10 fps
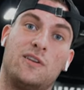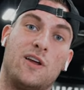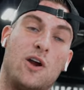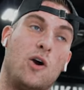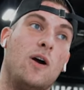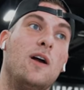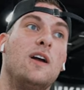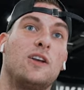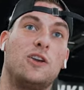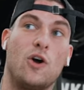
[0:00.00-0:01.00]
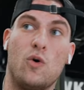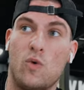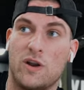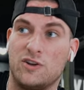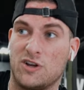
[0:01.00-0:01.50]
So you
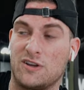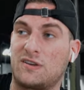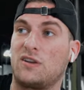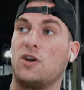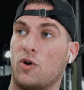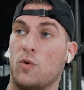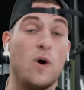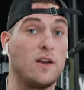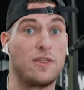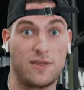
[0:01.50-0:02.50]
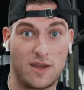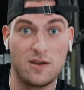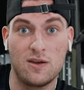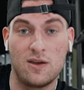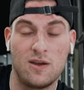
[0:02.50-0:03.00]
don't want to just go to one
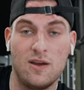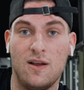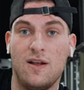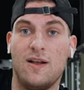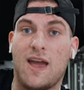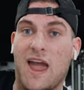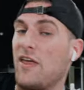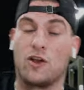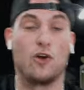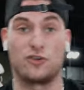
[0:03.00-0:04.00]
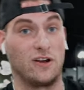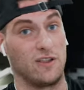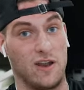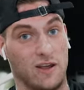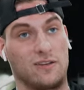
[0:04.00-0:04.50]
thing and then go straight
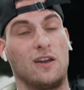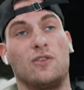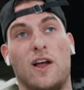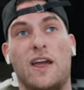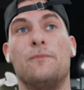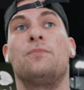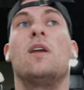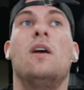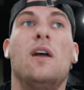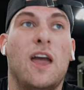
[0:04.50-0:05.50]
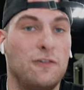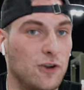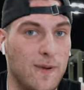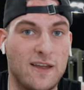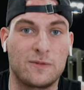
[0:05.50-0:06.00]
to the next, right? If
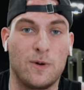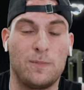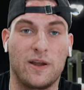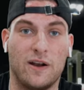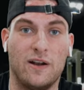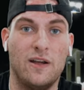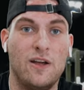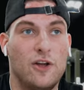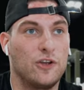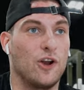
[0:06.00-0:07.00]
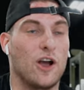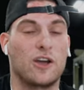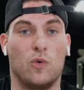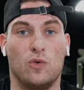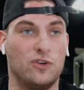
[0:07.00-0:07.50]
you're a basketball player, you're not
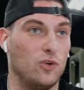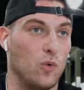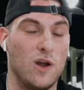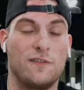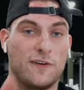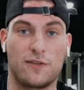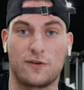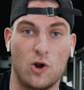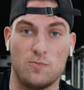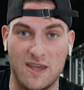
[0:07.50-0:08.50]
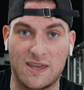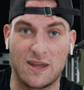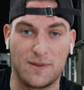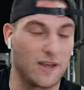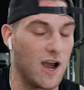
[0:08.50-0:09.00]
going to do one free throw, make it
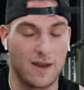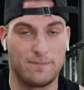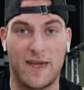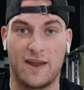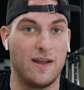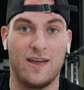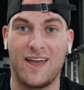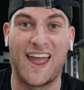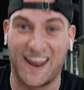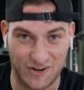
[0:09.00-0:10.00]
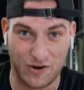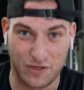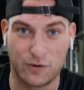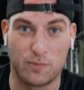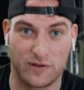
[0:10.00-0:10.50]
and be like, all right, bet, and go to
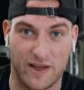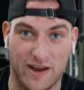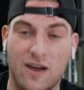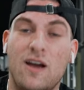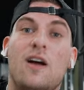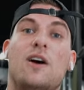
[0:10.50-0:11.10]
the three-point line.